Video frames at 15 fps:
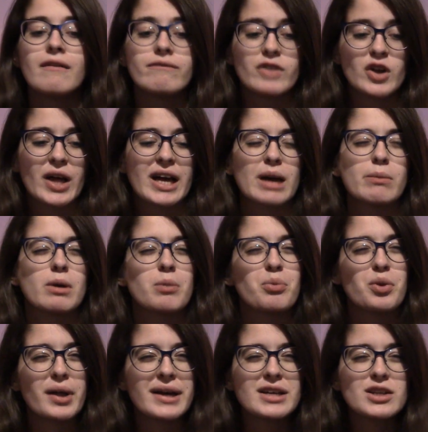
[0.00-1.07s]
feel like I'm in a
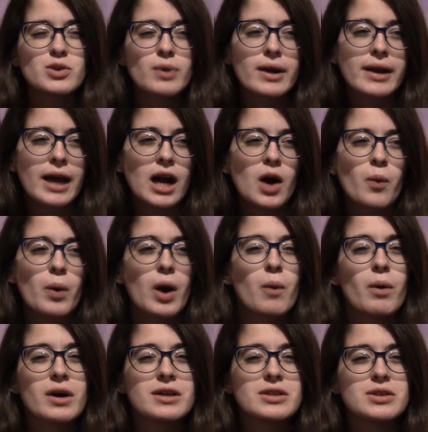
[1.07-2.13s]
place right now where I
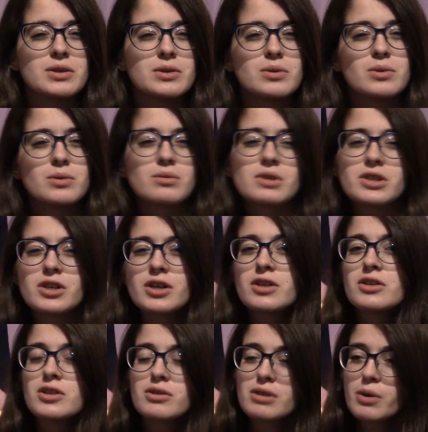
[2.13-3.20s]
want to
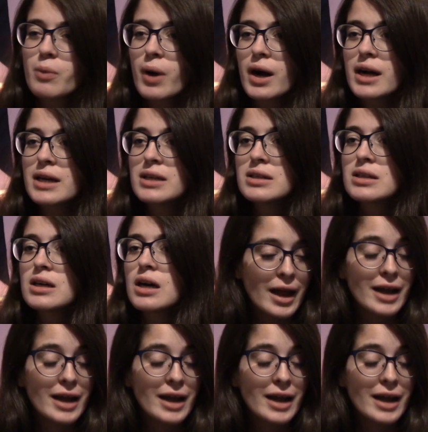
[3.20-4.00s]
return to Rewind.